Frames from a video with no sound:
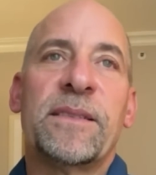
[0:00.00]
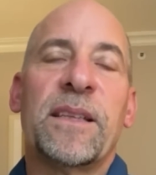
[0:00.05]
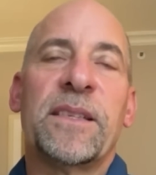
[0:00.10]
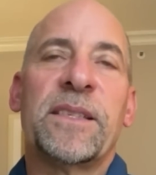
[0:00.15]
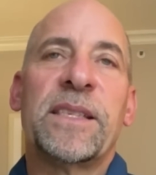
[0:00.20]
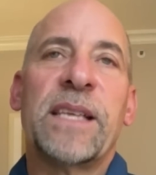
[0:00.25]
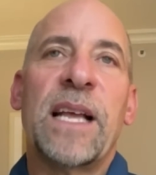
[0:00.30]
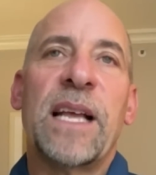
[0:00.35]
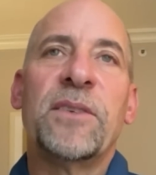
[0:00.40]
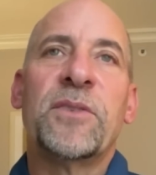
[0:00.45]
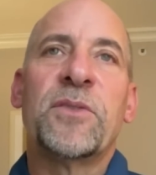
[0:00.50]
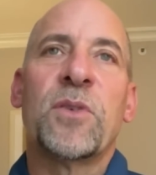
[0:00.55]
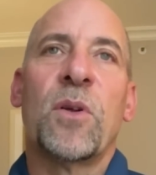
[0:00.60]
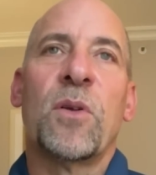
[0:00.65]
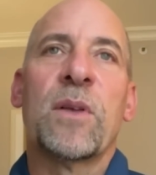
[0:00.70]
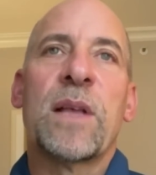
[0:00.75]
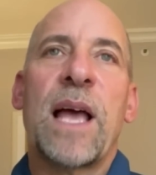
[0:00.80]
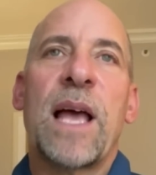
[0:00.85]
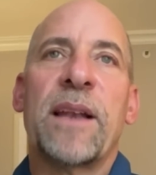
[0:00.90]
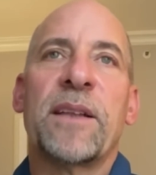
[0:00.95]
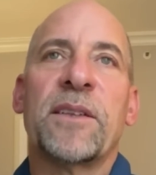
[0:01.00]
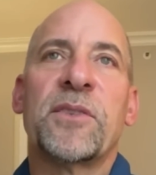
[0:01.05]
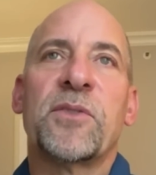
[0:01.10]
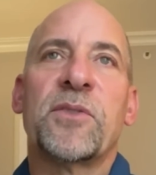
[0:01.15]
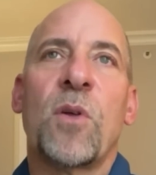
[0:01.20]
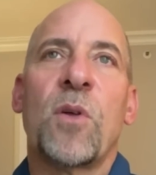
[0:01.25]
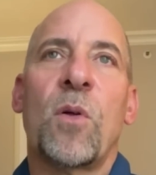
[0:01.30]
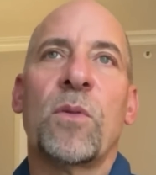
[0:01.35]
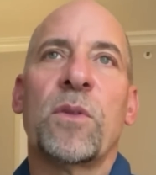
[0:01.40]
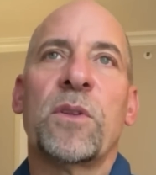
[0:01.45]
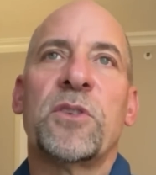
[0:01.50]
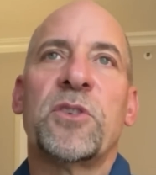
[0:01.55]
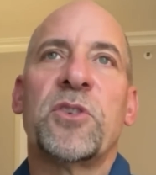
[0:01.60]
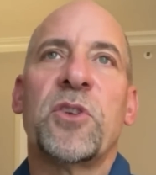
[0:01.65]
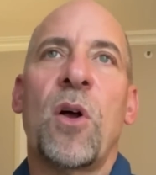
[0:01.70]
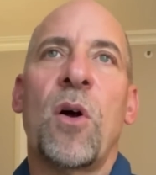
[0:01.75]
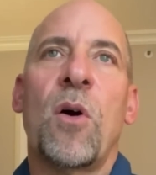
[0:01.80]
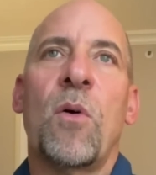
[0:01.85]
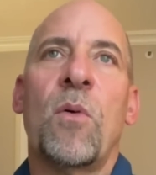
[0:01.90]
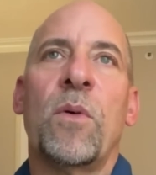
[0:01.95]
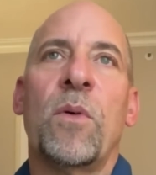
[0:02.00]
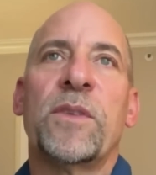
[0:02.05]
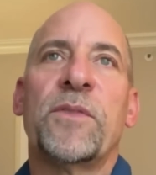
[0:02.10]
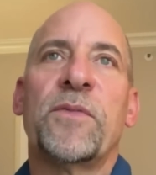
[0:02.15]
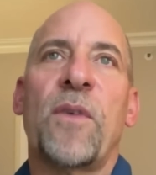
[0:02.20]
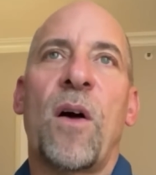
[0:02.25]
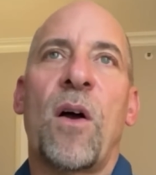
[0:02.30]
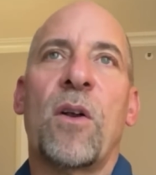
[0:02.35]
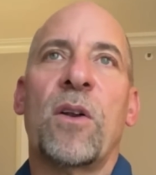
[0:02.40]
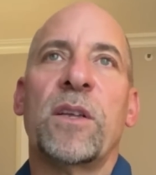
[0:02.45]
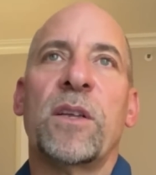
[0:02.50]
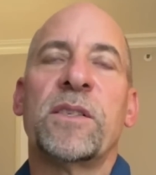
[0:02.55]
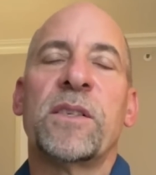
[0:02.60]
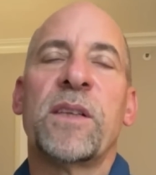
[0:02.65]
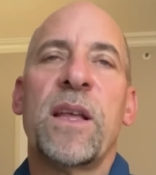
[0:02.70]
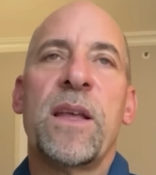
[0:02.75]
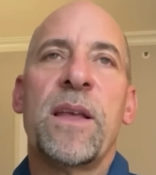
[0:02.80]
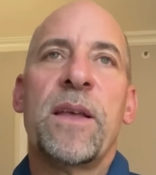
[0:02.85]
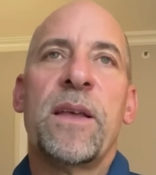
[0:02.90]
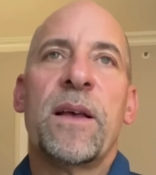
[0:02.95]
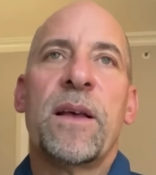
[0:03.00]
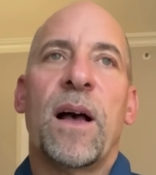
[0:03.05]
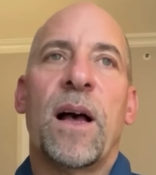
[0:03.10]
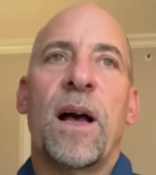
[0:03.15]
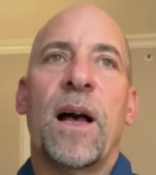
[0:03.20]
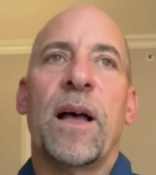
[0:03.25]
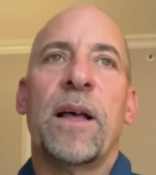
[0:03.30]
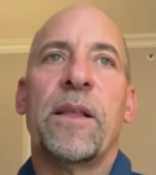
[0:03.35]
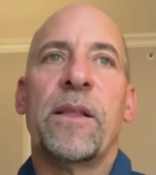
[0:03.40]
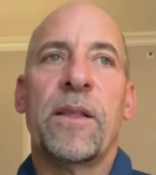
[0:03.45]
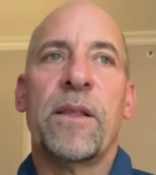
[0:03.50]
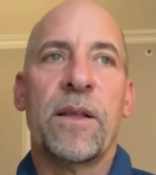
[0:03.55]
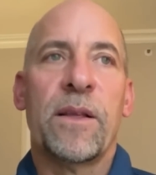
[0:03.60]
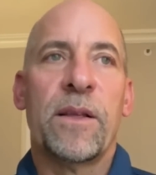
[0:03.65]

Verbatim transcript: the Central kind of stole the show as far as uh,